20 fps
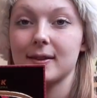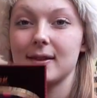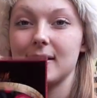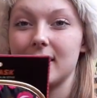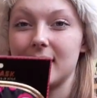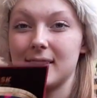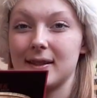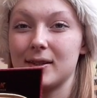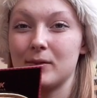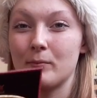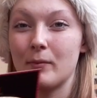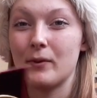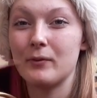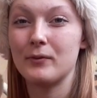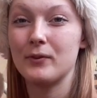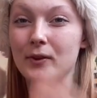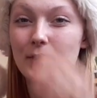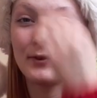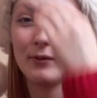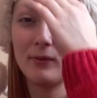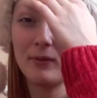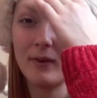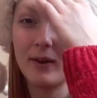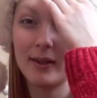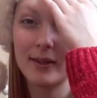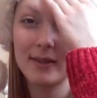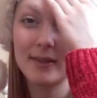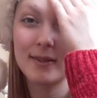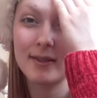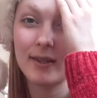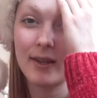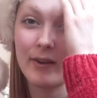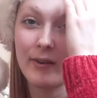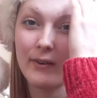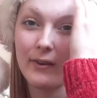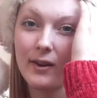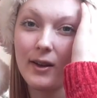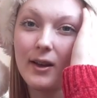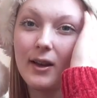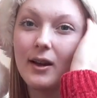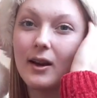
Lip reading: This is my 4th one, so